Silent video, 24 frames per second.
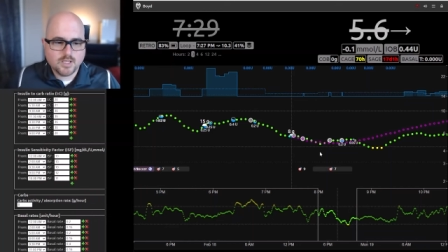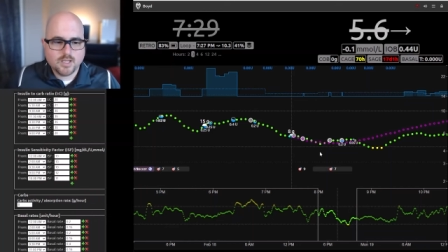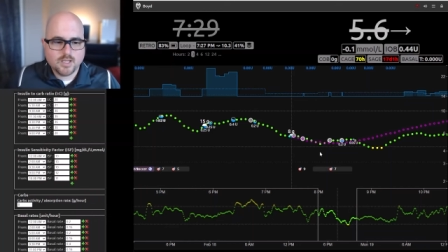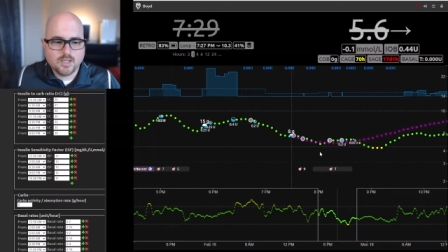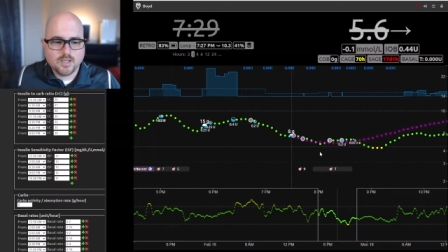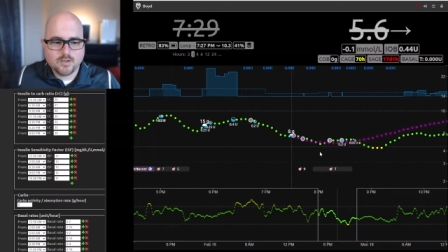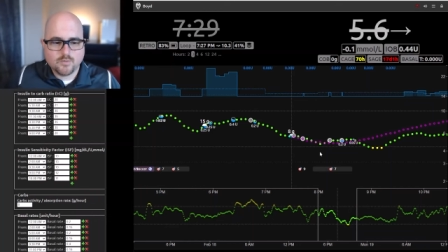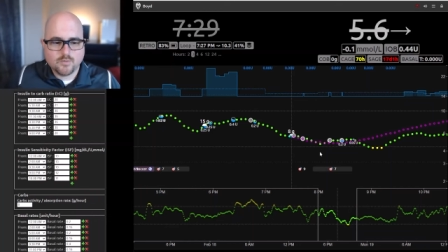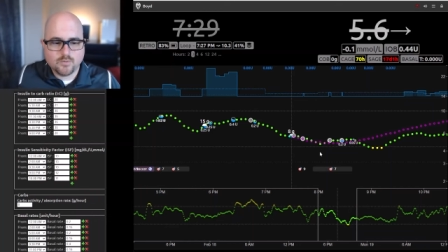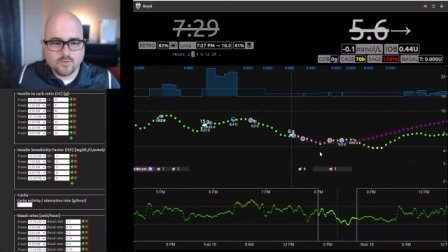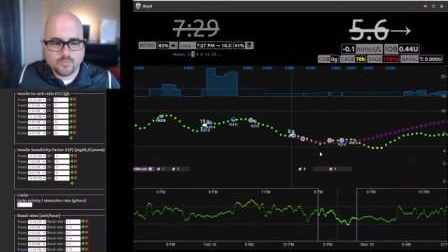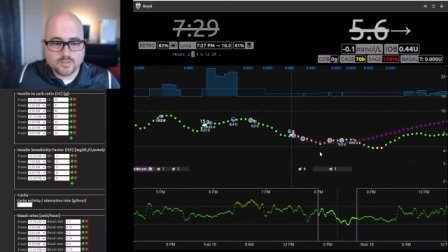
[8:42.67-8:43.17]

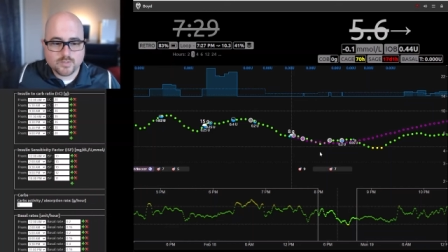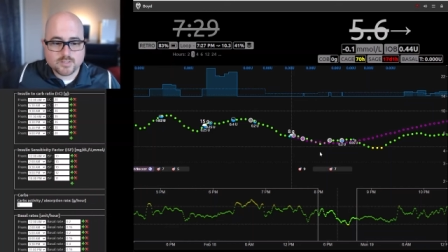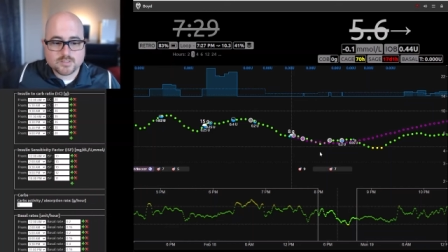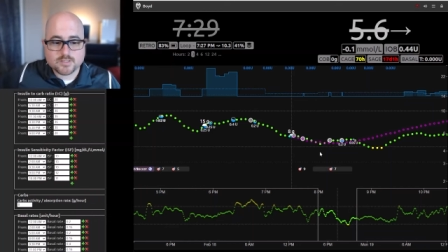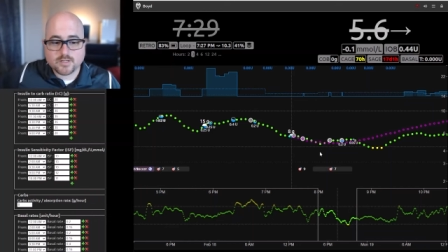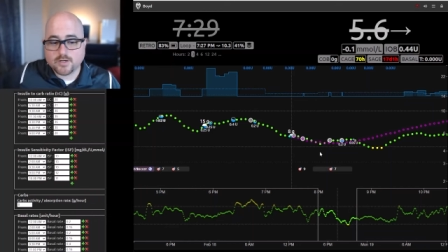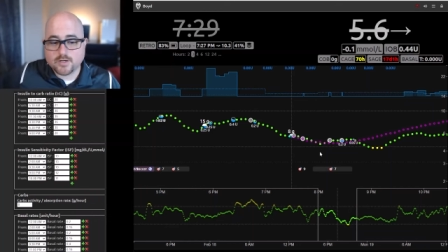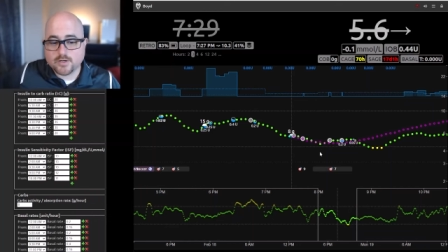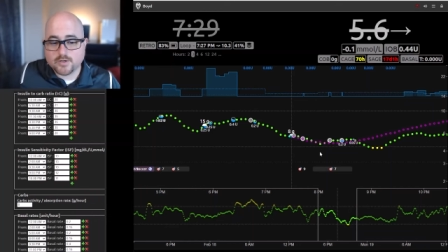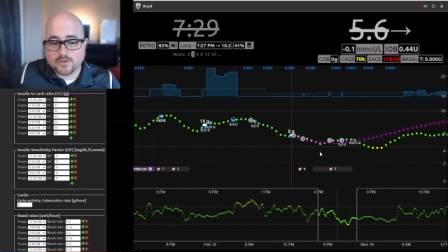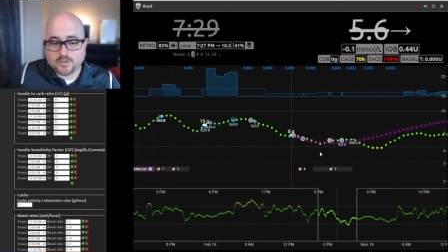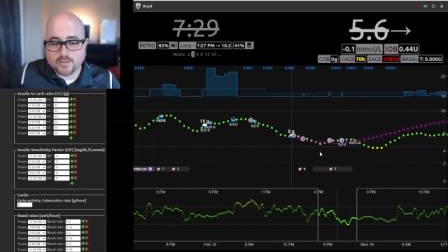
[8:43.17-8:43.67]
what we
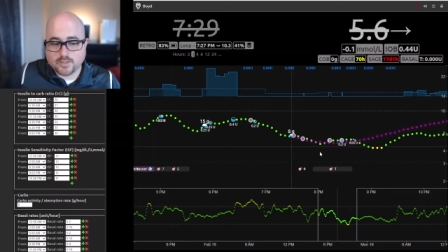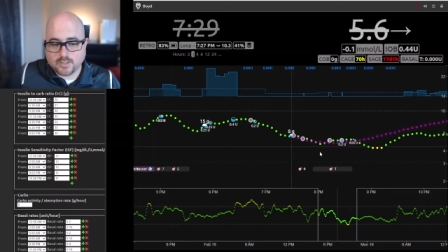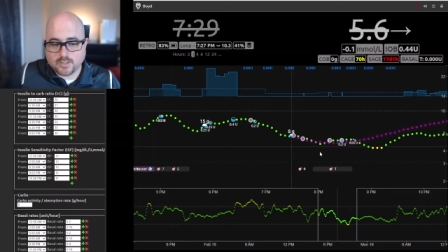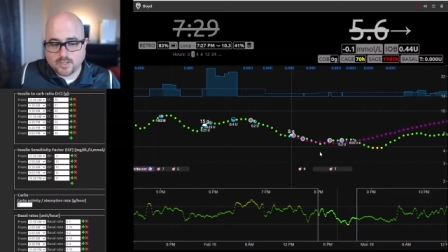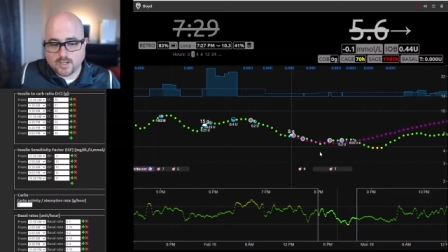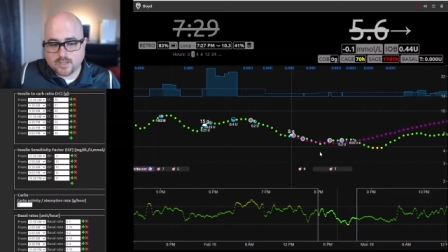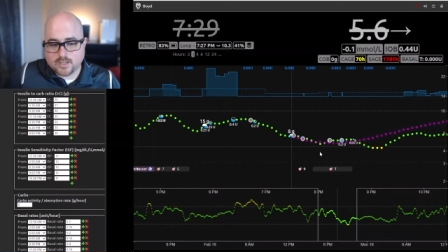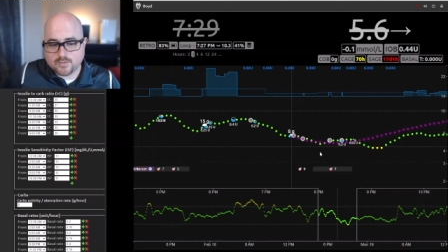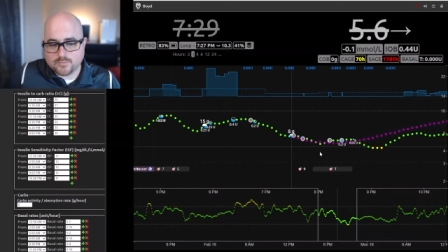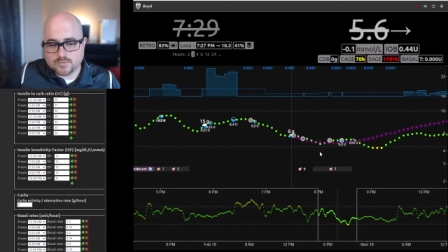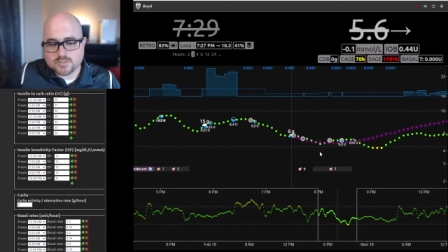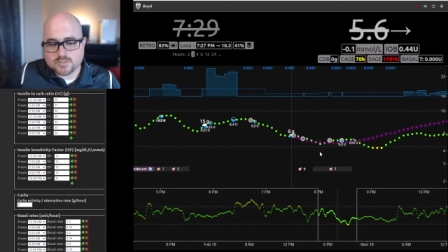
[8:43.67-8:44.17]
started early
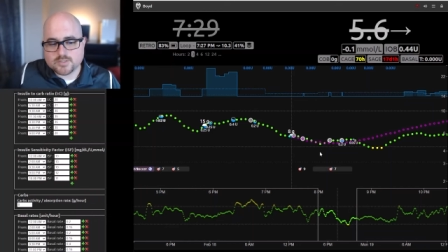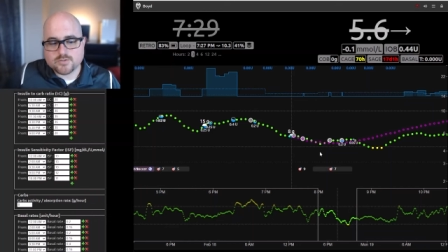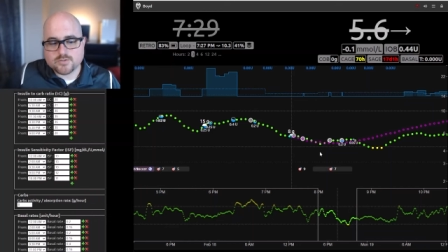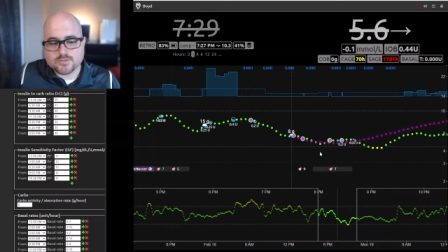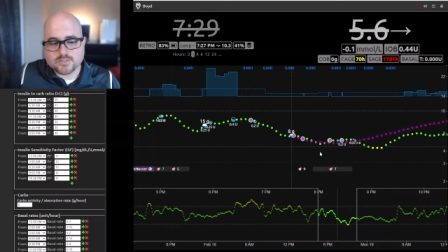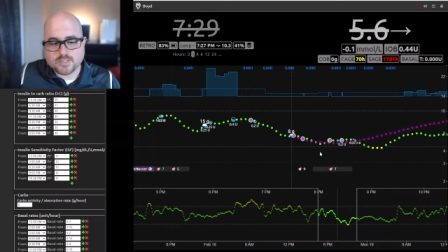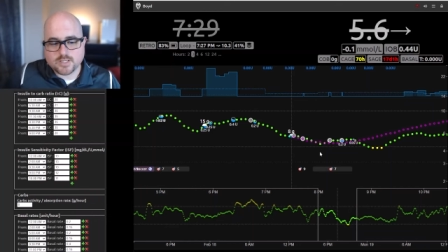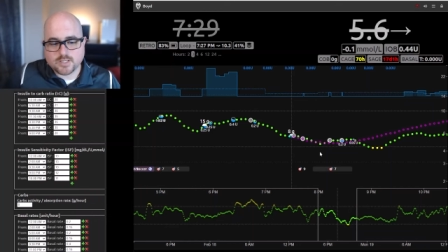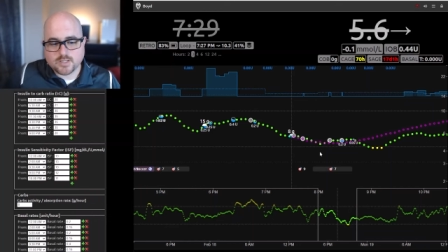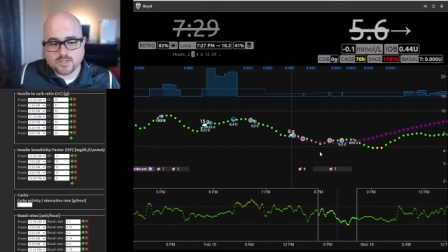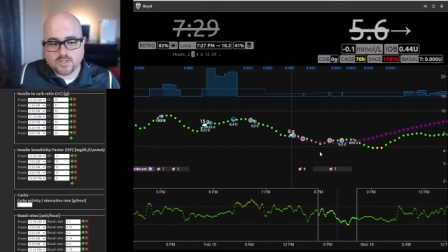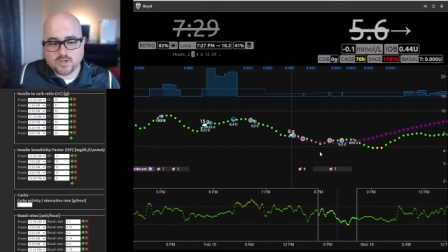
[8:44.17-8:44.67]
on was
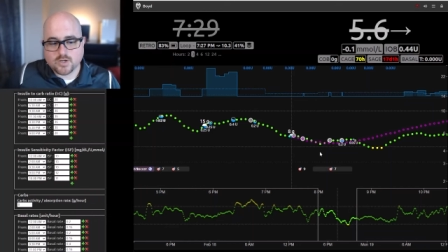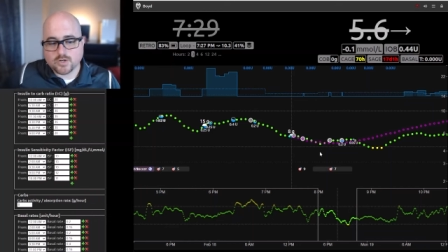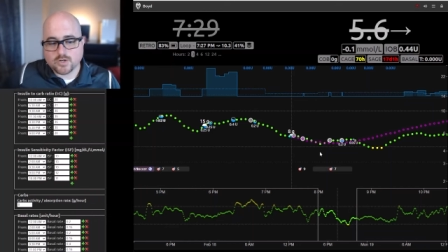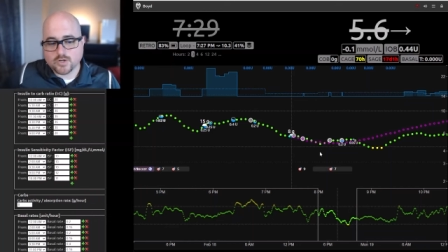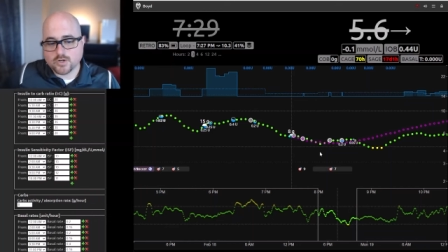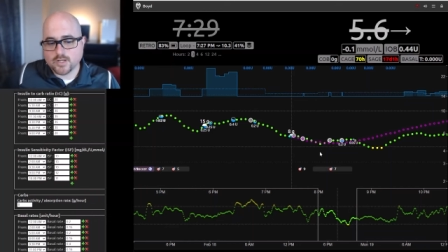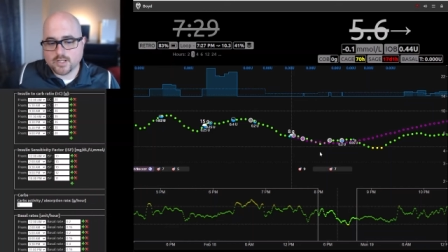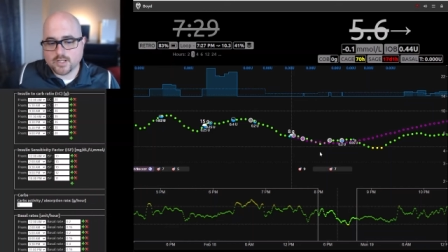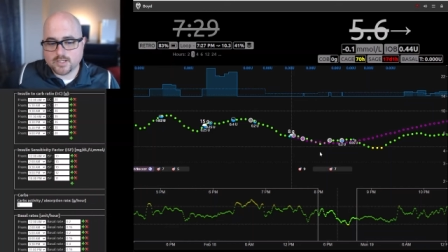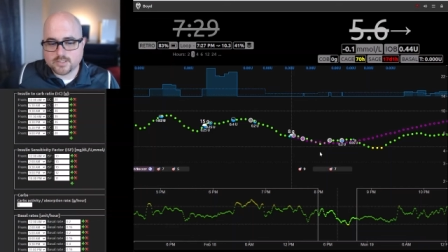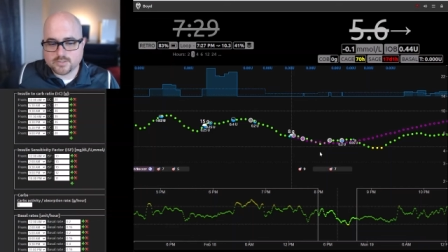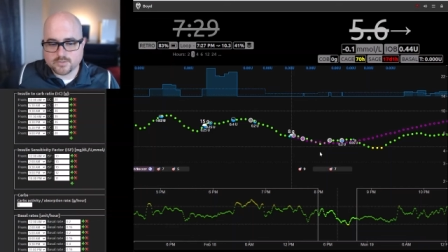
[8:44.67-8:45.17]
using longer
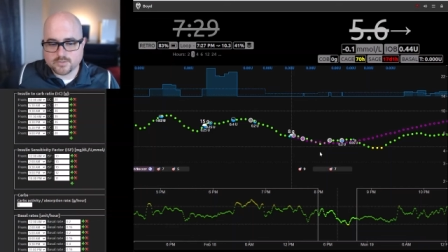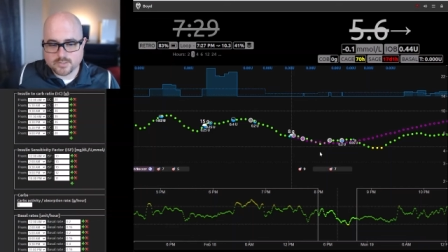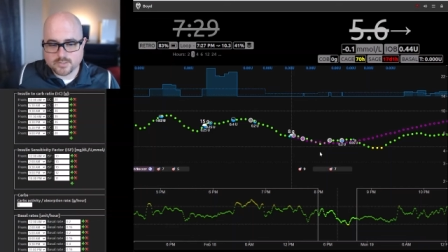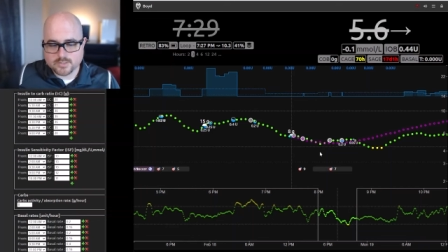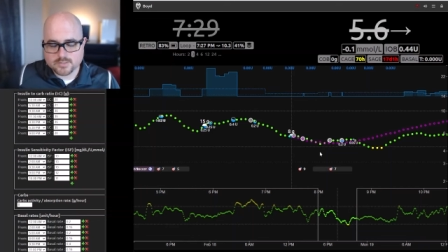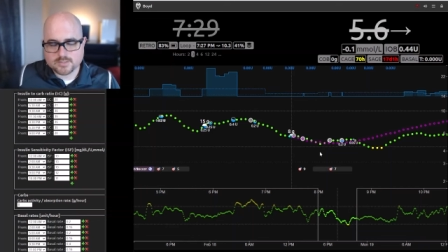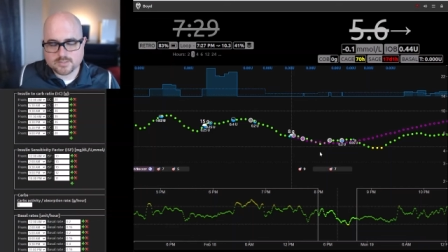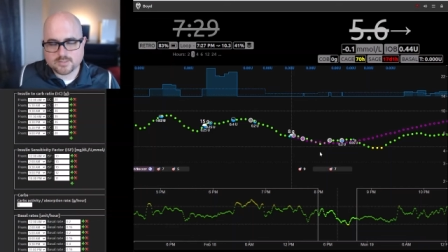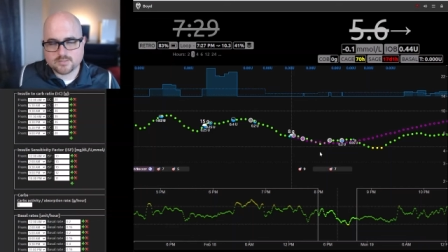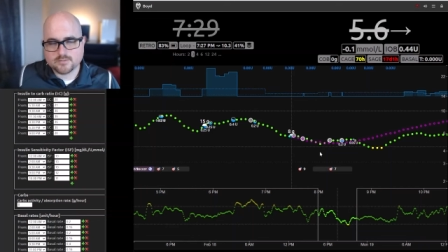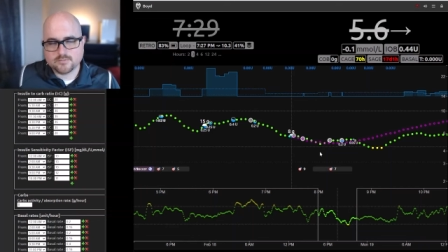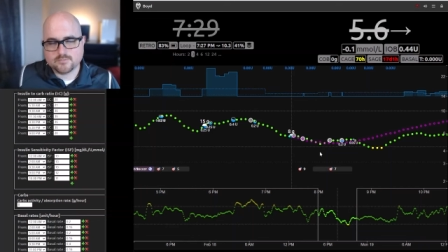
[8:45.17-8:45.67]

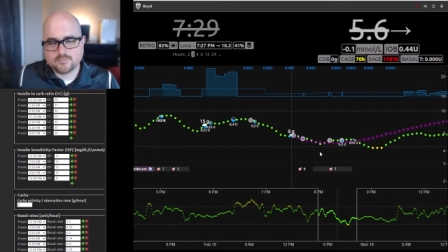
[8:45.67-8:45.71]
entries